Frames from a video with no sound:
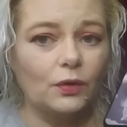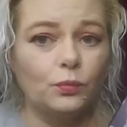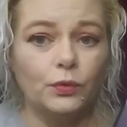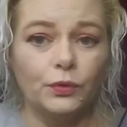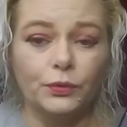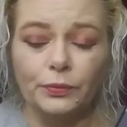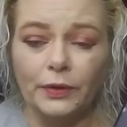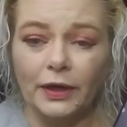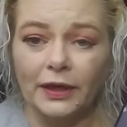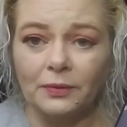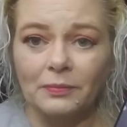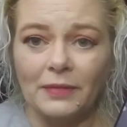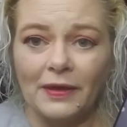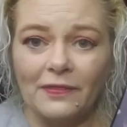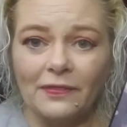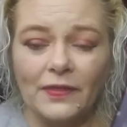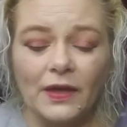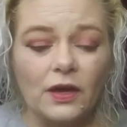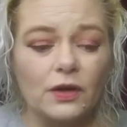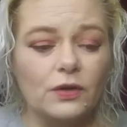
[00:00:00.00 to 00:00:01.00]
Would
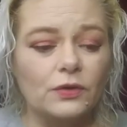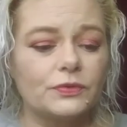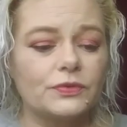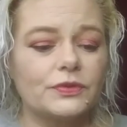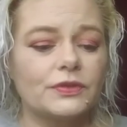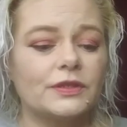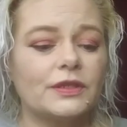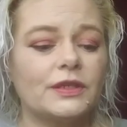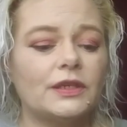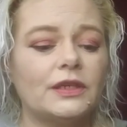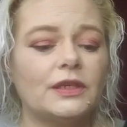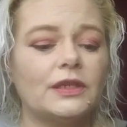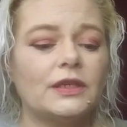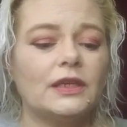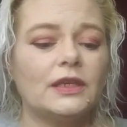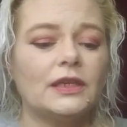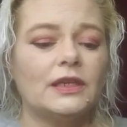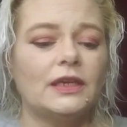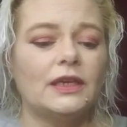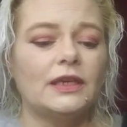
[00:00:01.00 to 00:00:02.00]
recommend those.
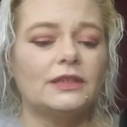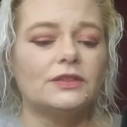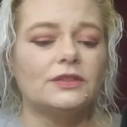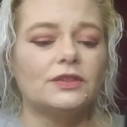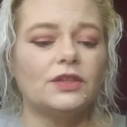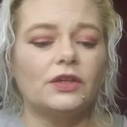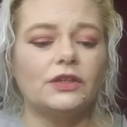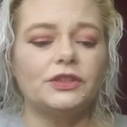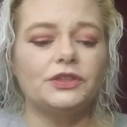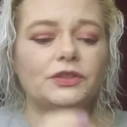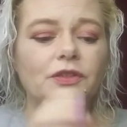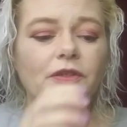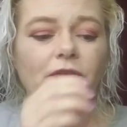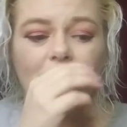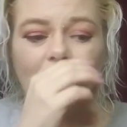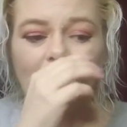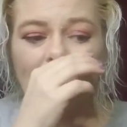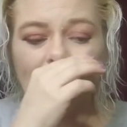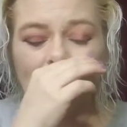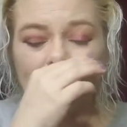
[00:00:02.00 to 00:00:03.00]
As long as you can
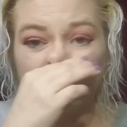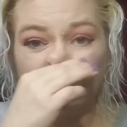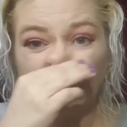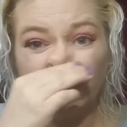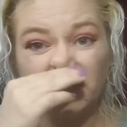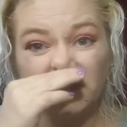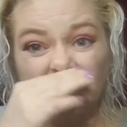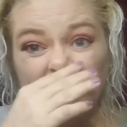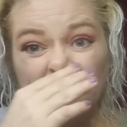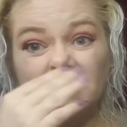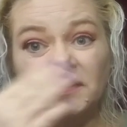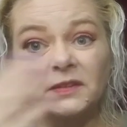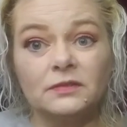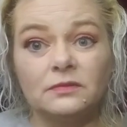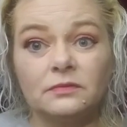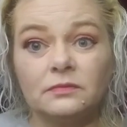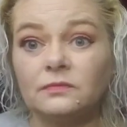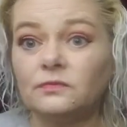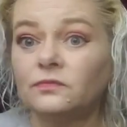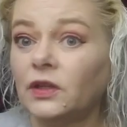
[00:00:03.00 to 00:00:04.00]
find them for your
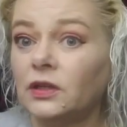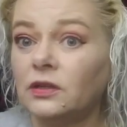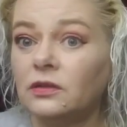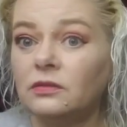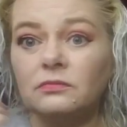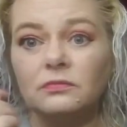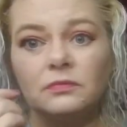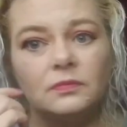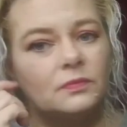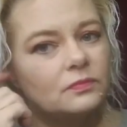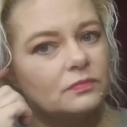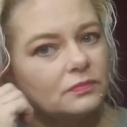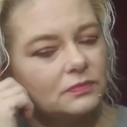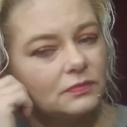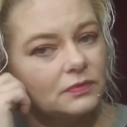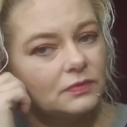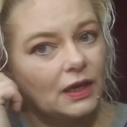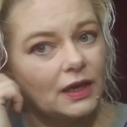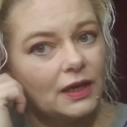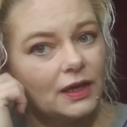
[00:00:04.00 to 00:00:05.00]
phone,
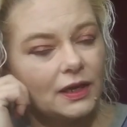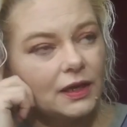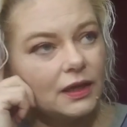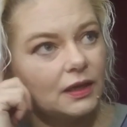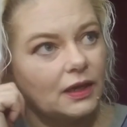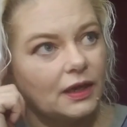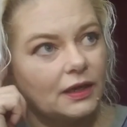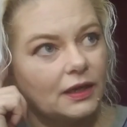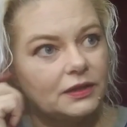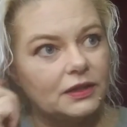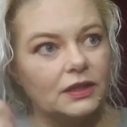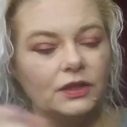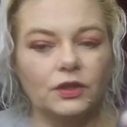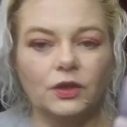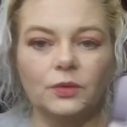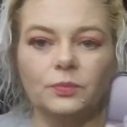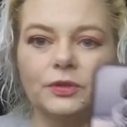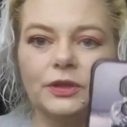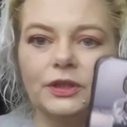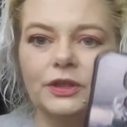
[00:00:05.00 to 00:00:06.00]
uh, I think
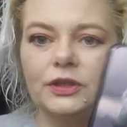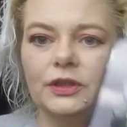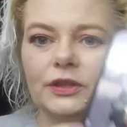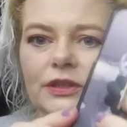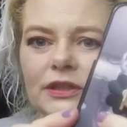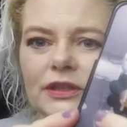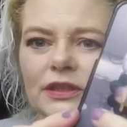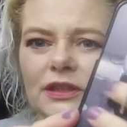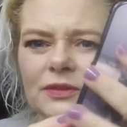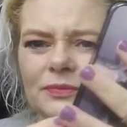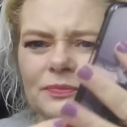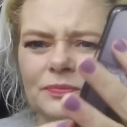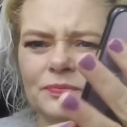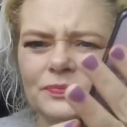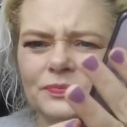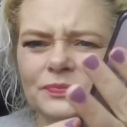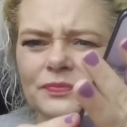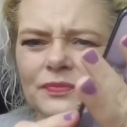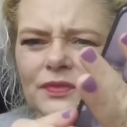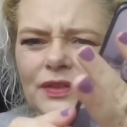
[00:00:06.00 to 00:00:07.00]
they're a pretty good deal.
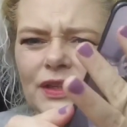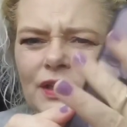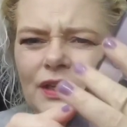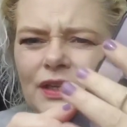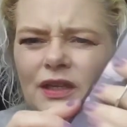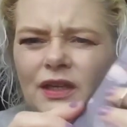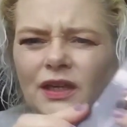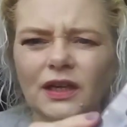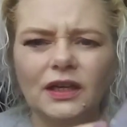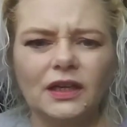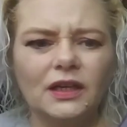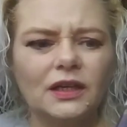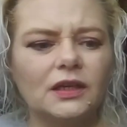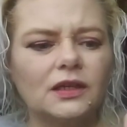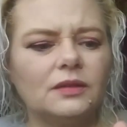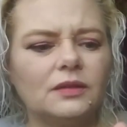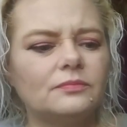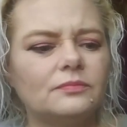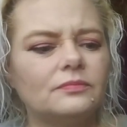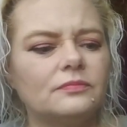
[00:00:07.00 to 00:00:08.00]

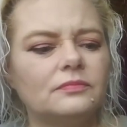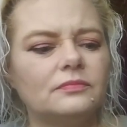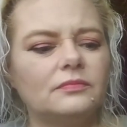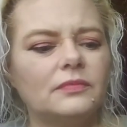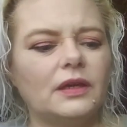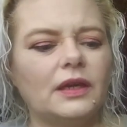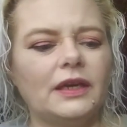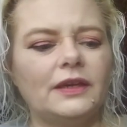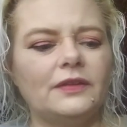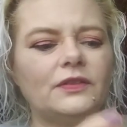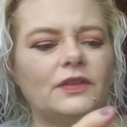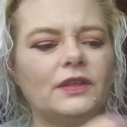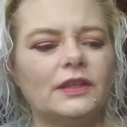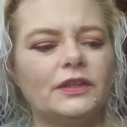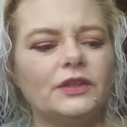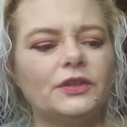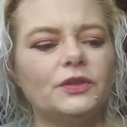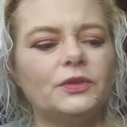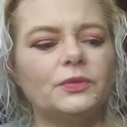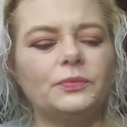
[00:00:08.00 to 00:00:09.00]
Um, and the
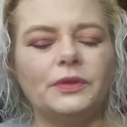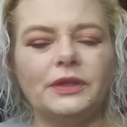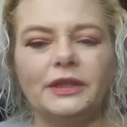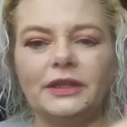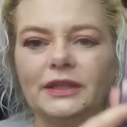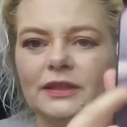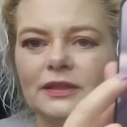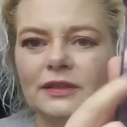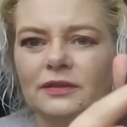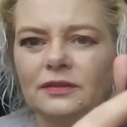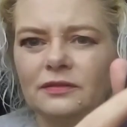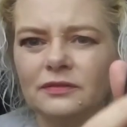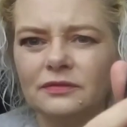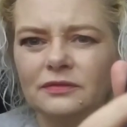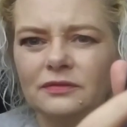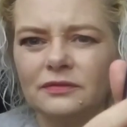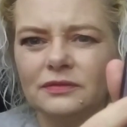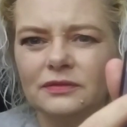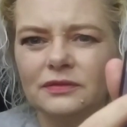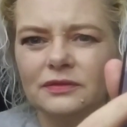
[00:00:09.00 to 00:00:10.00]
little ring
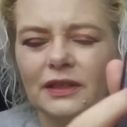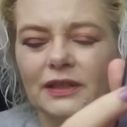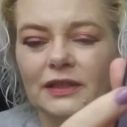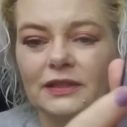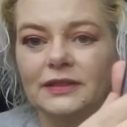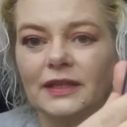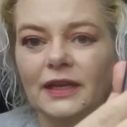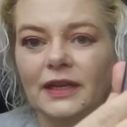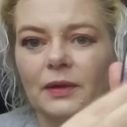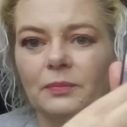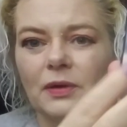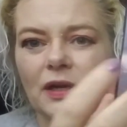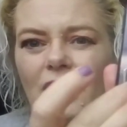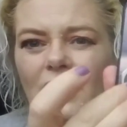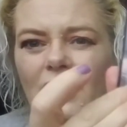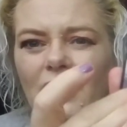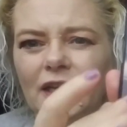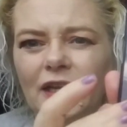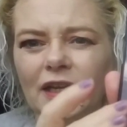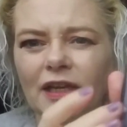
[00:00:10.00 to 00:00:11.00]
things that I
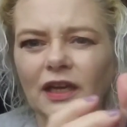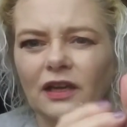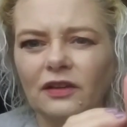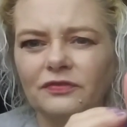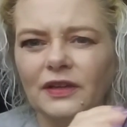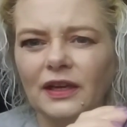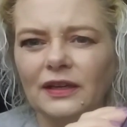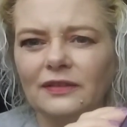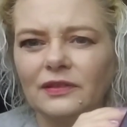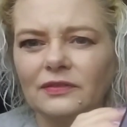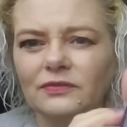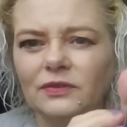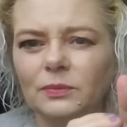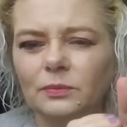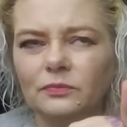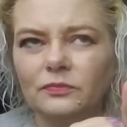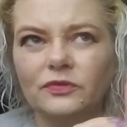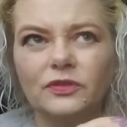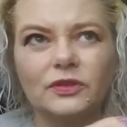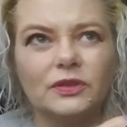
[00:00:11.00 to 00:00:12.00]
bought, and I got five of
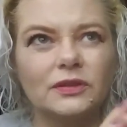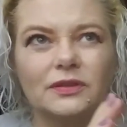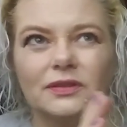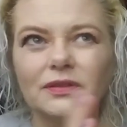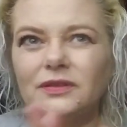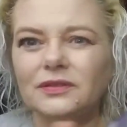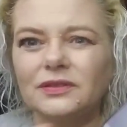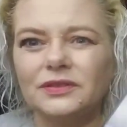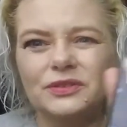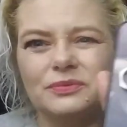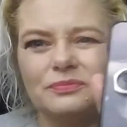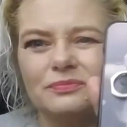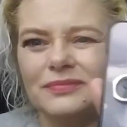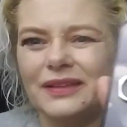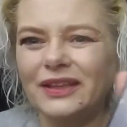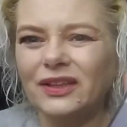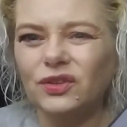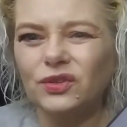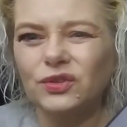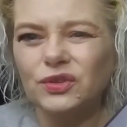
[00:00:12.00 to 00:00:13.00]
them for
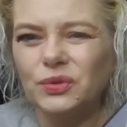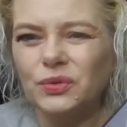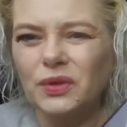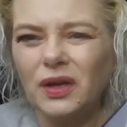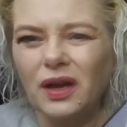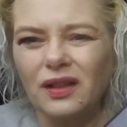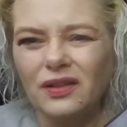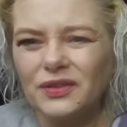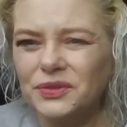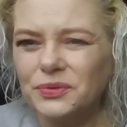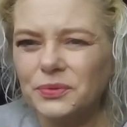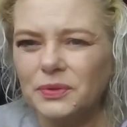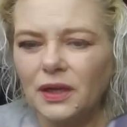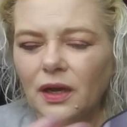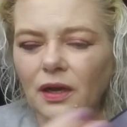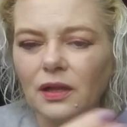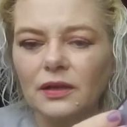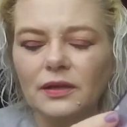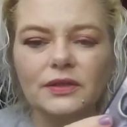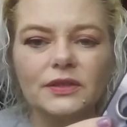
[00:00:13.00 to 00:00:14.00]
like $2,
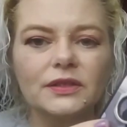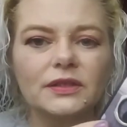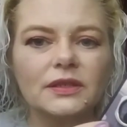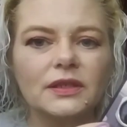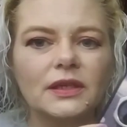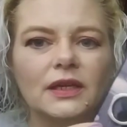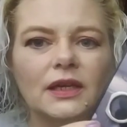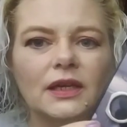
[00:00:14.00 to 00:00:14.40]
$3.